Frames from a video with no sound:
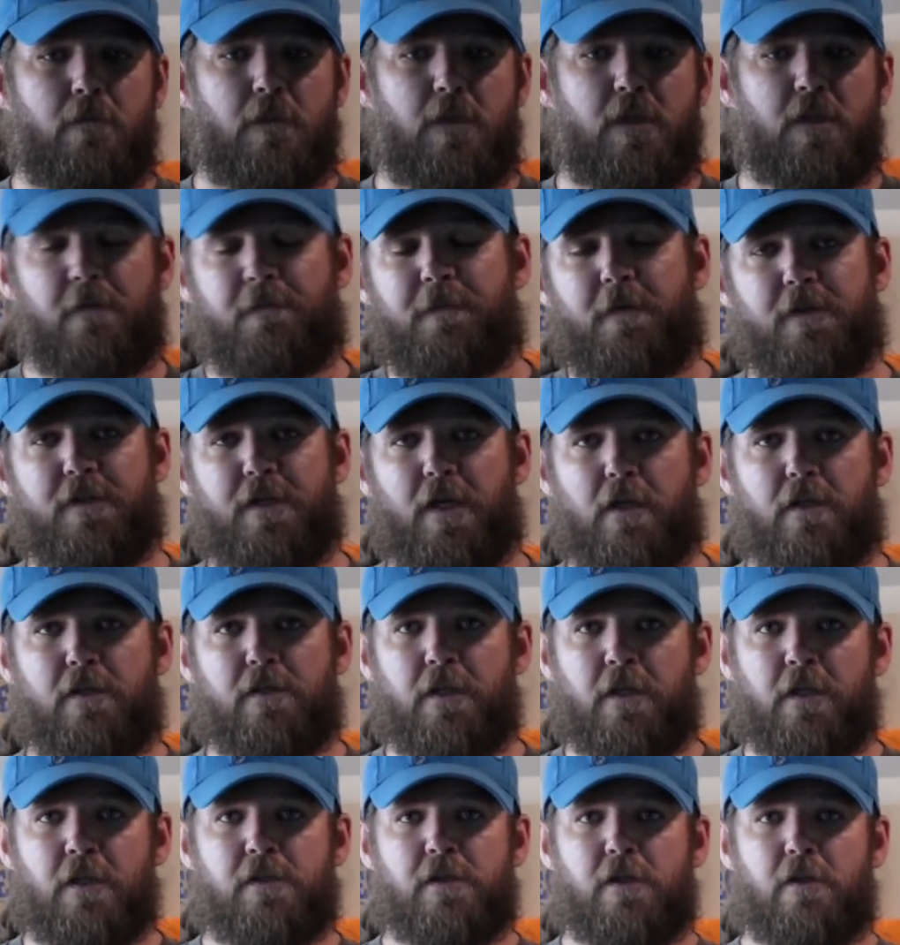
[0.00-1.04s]
different
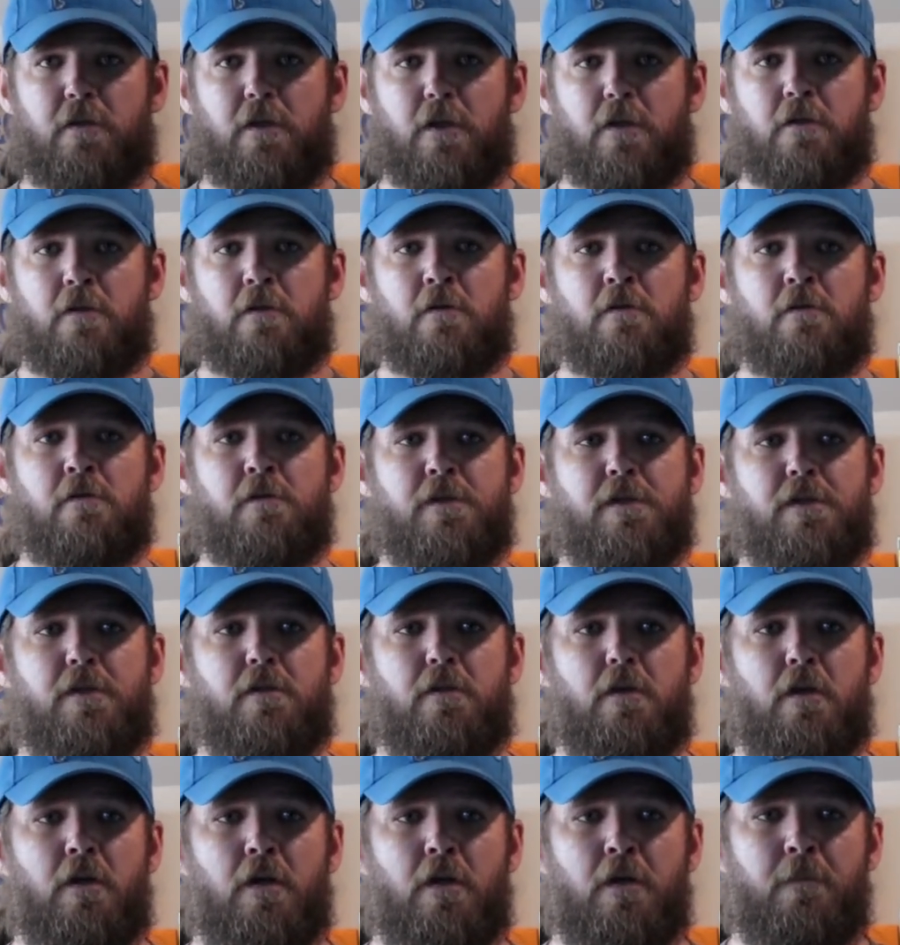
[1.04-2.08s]
techniques you can use.
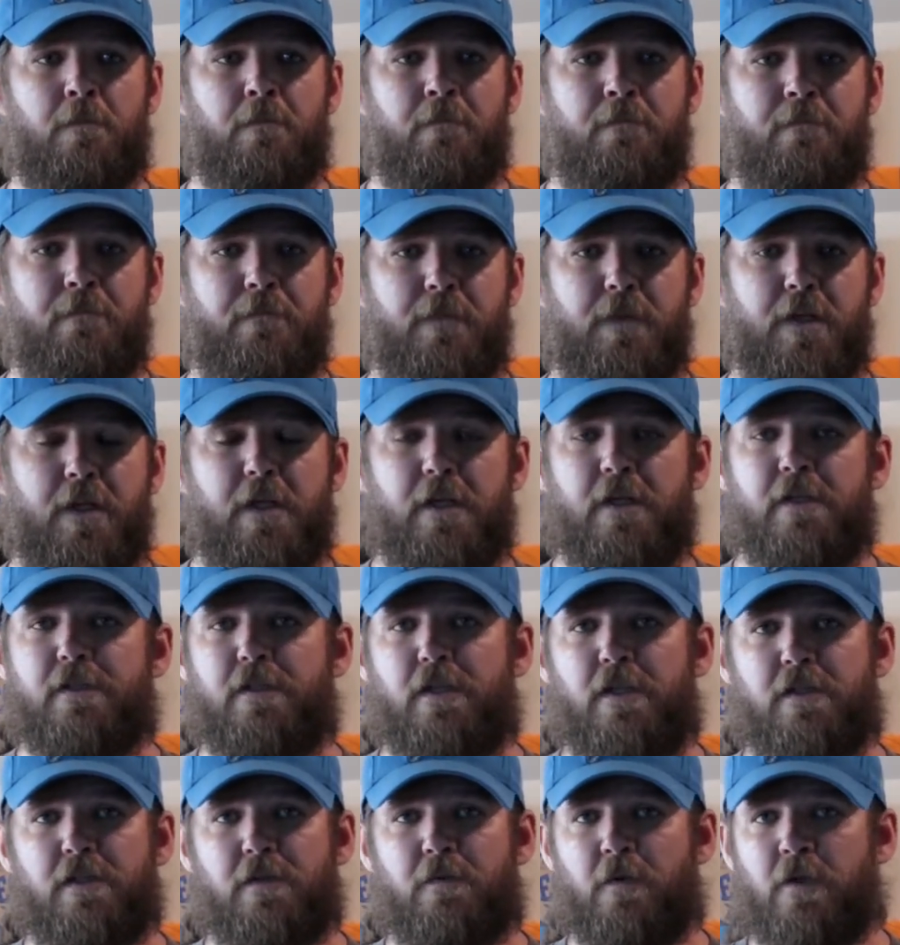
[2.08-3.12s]
The
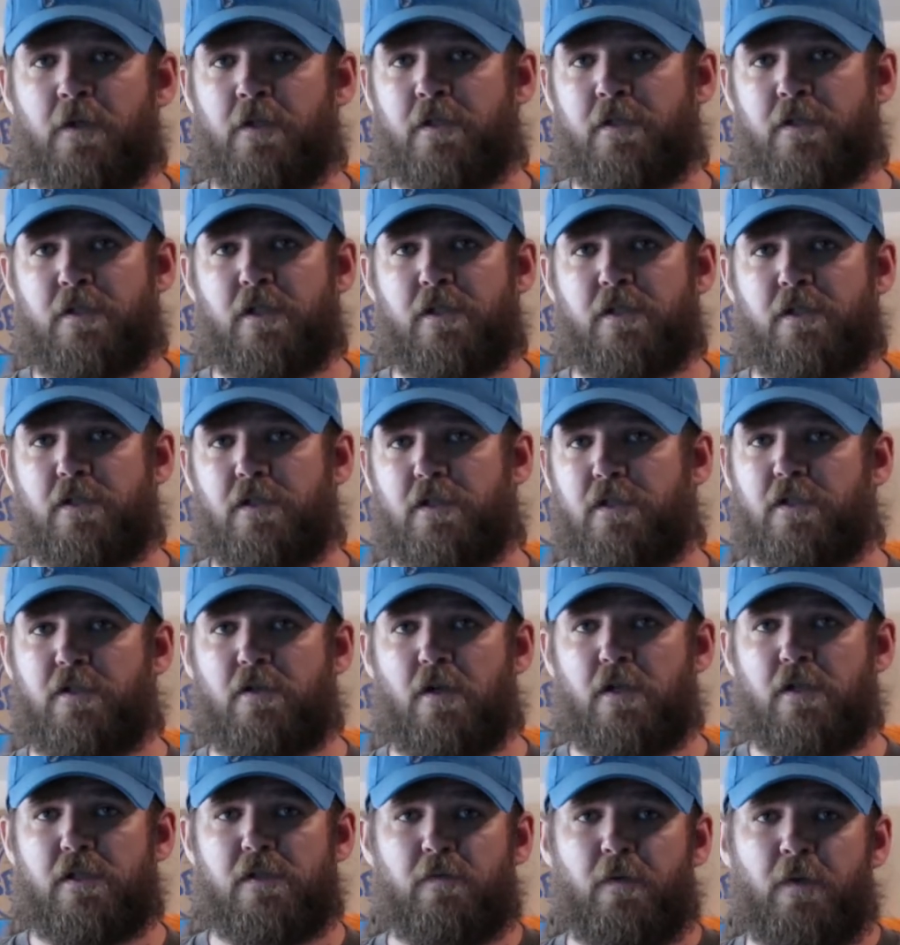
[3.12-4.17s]
easiest one is just a
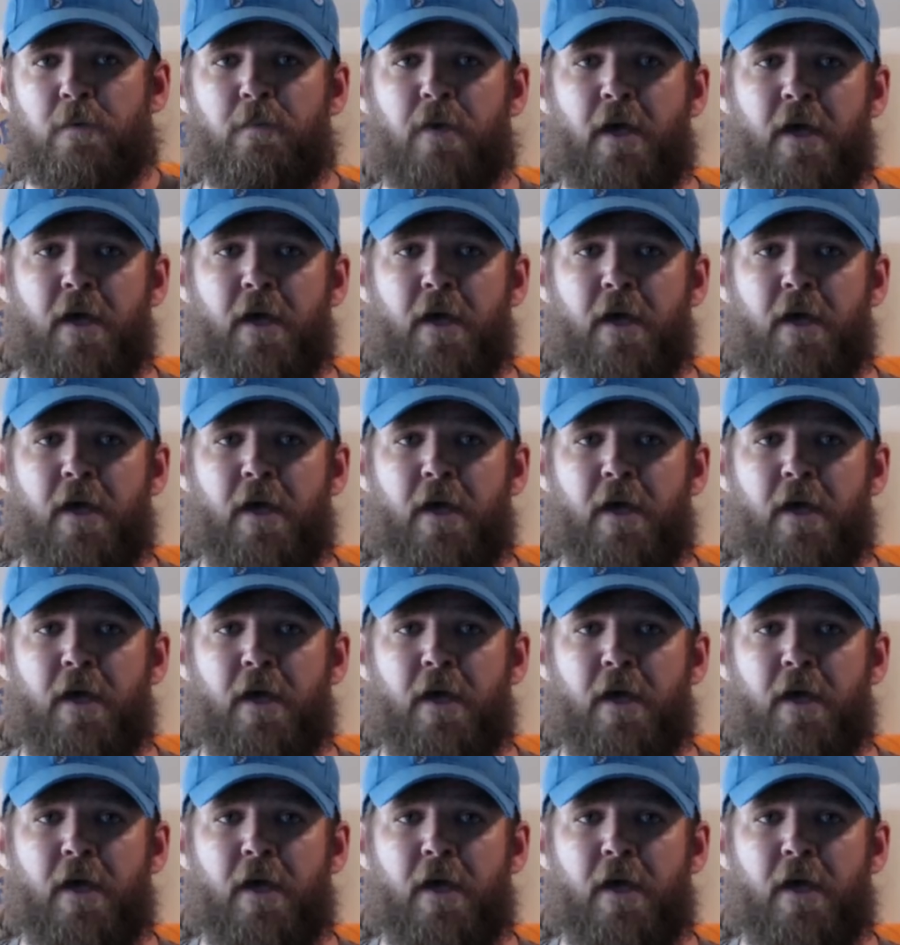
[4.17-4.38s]
straight swim